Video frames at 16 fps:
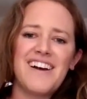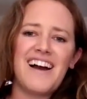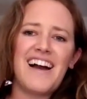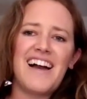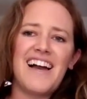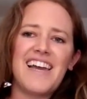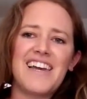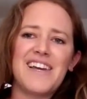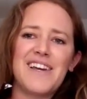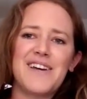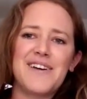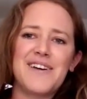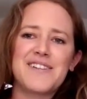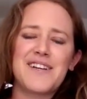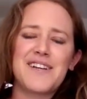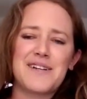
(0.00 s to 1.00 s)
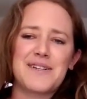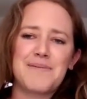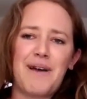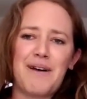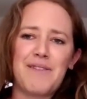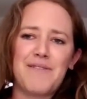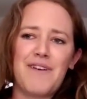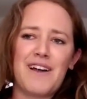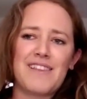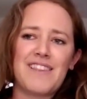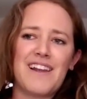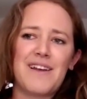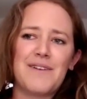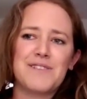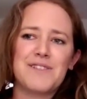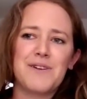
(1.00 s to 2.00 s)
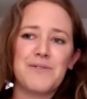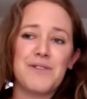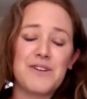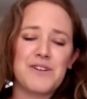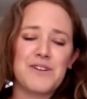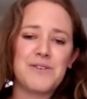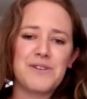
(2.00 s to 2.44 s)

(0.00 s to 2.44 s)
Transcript: I talked about the fact that I was no longer